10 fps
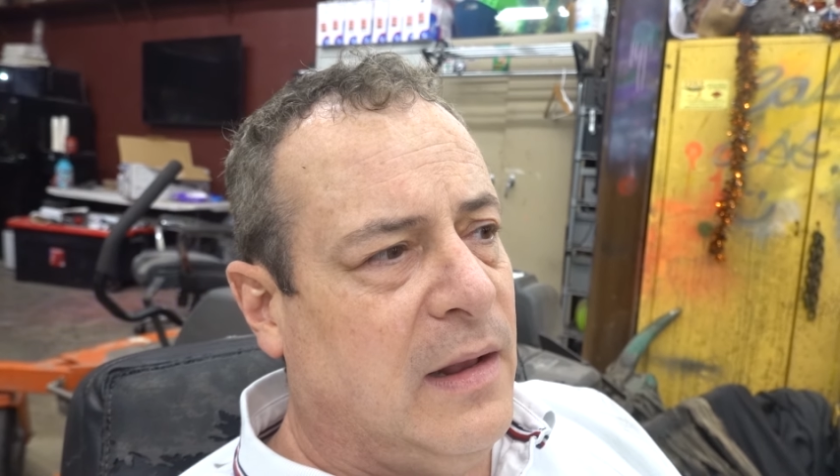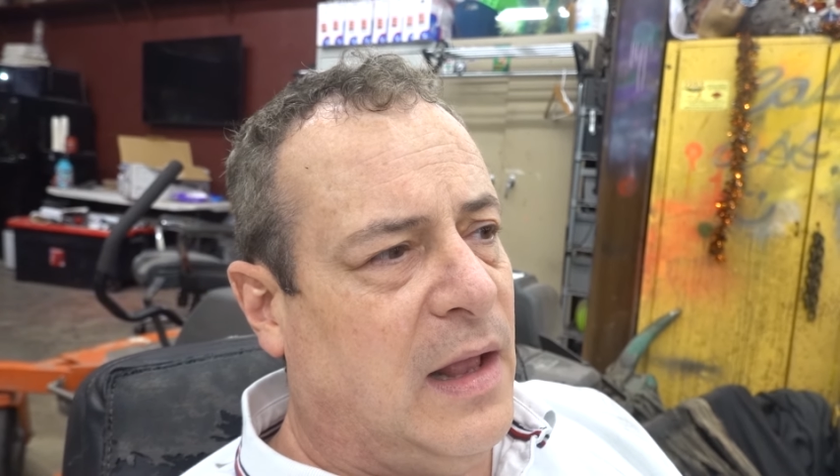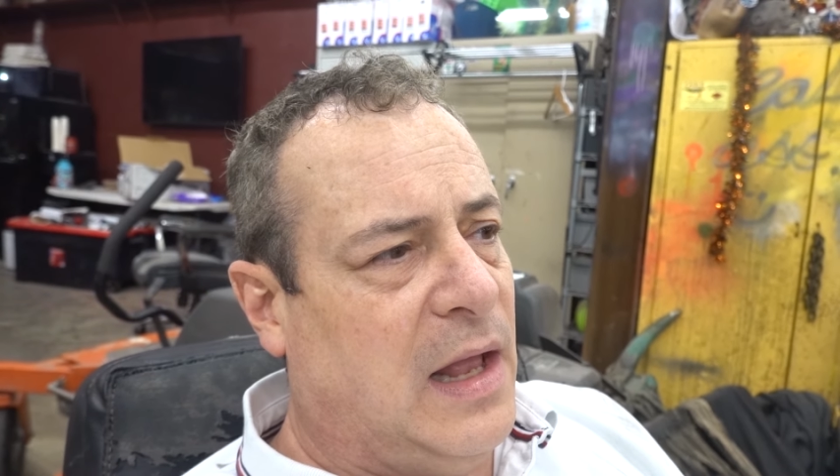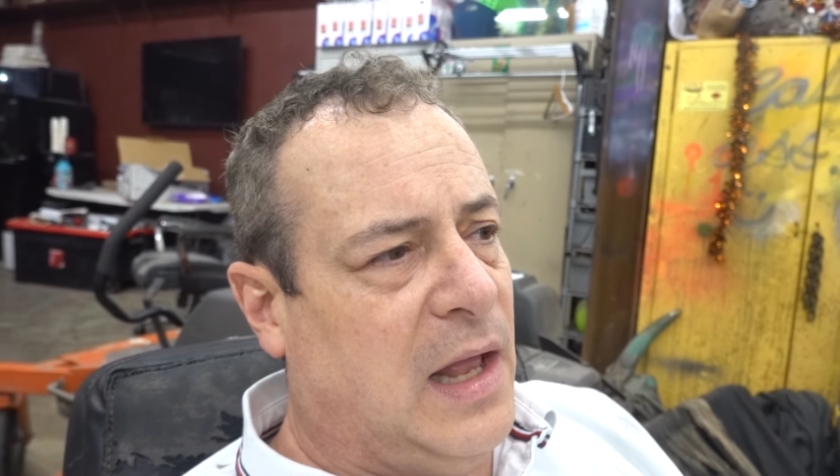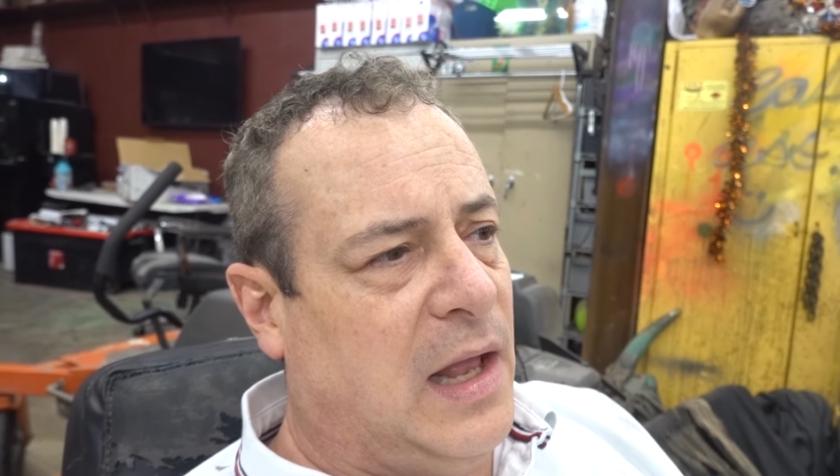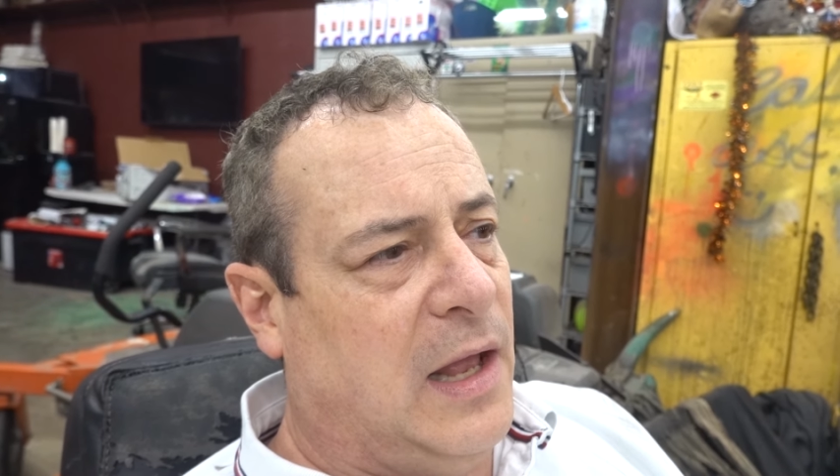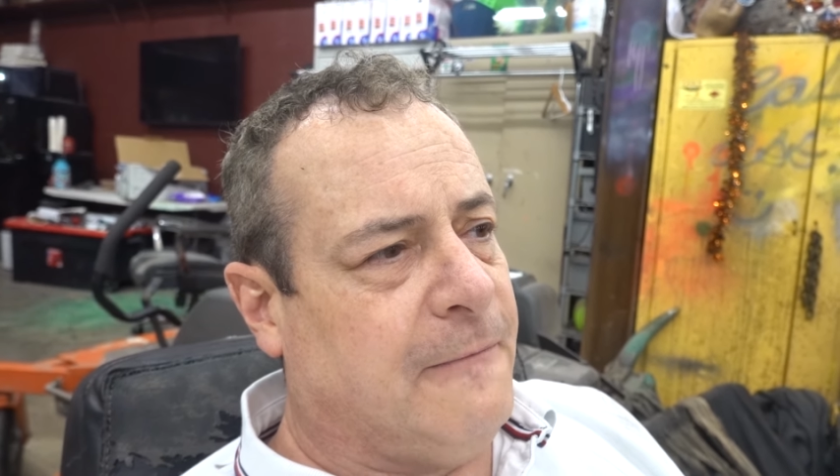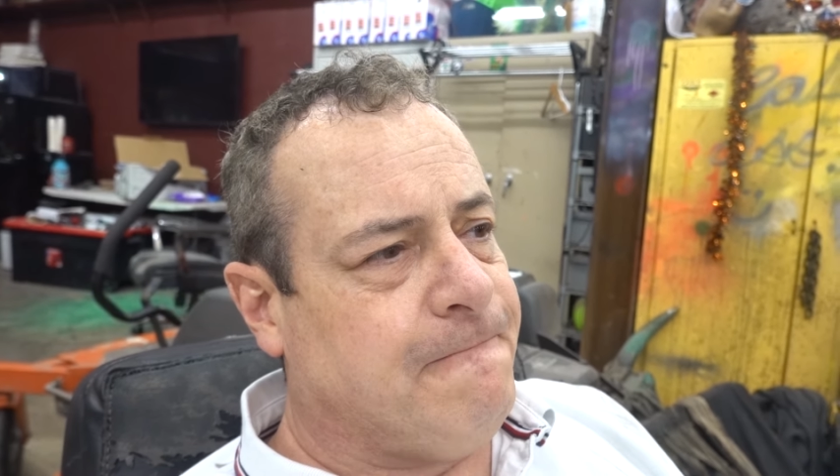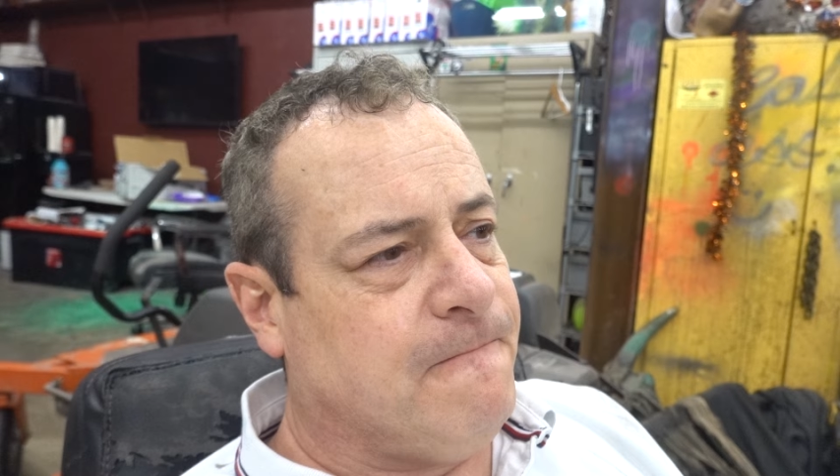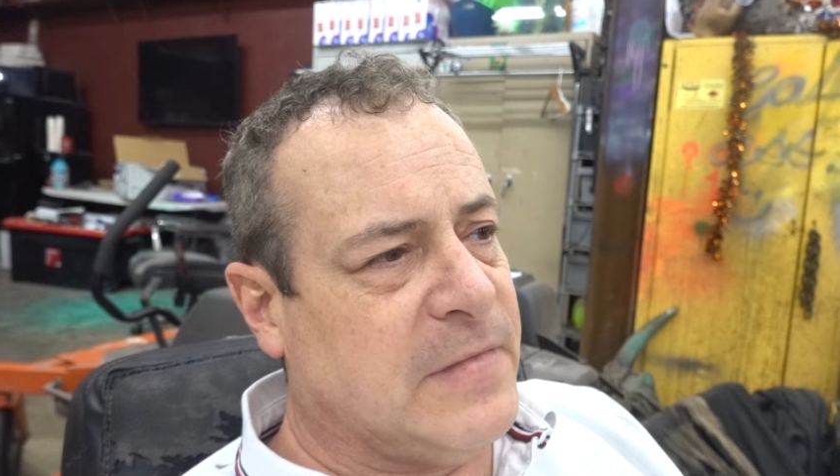
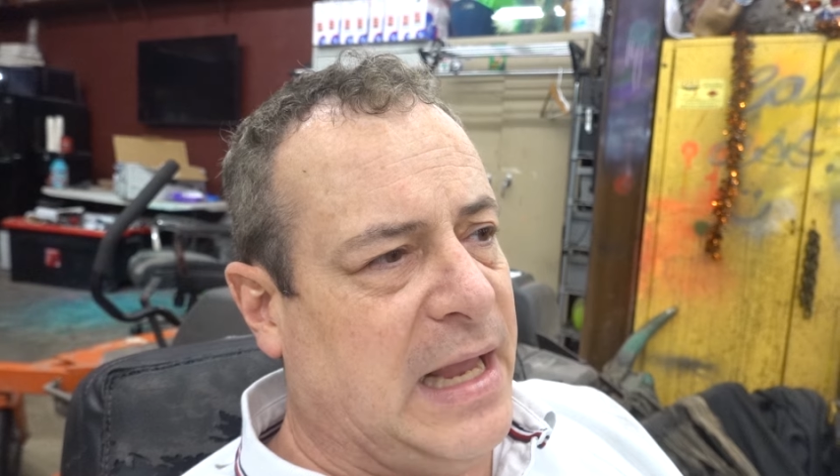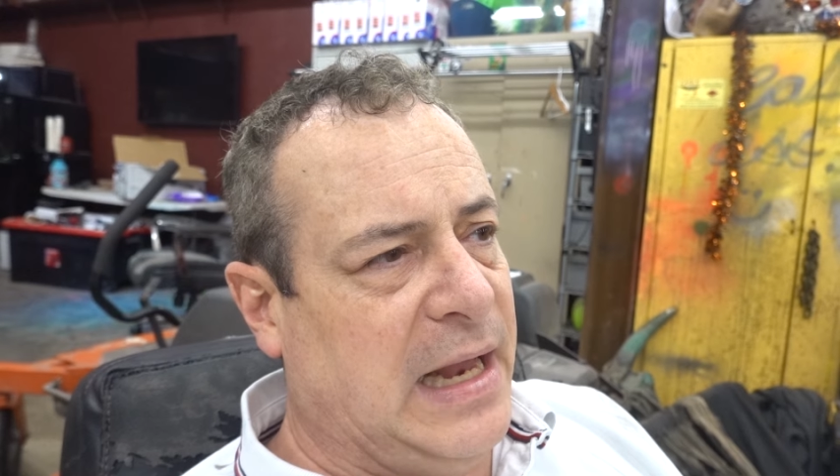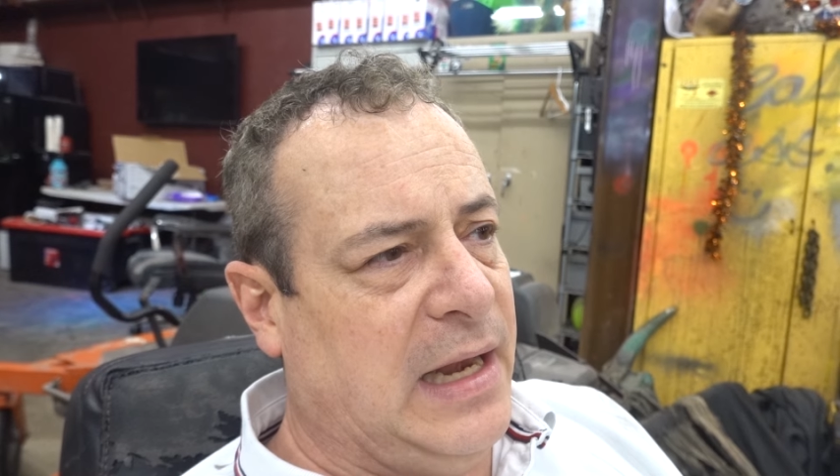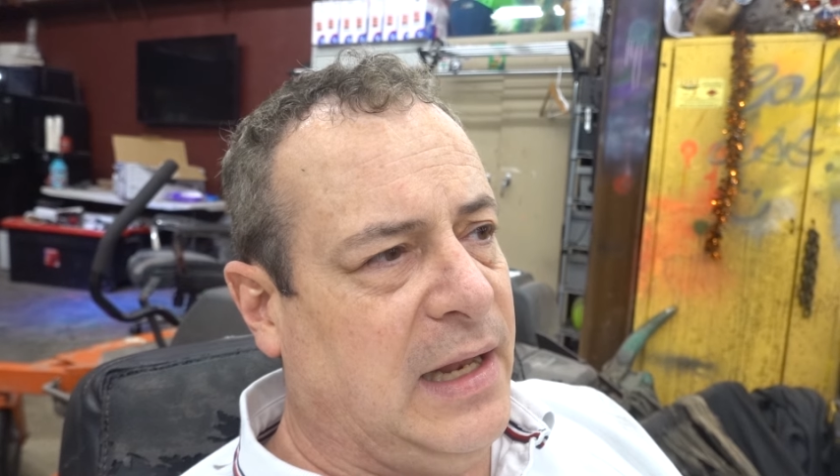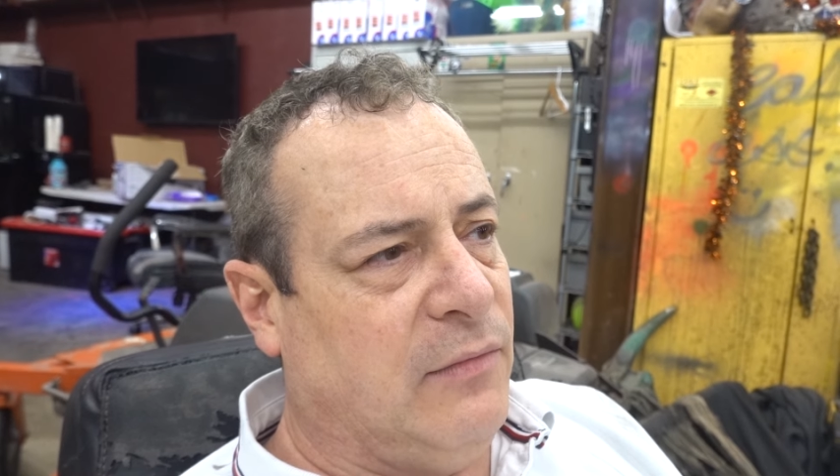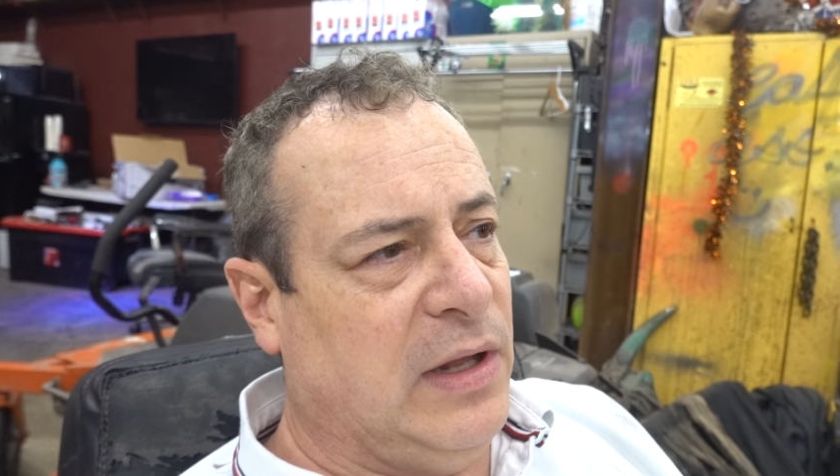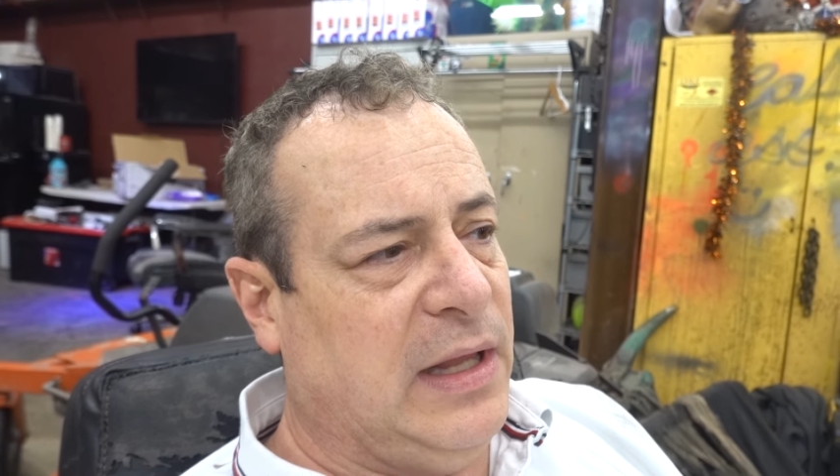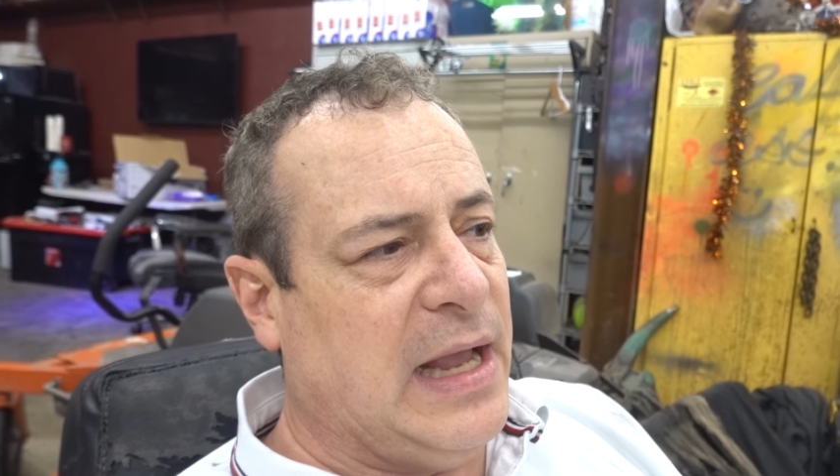and it really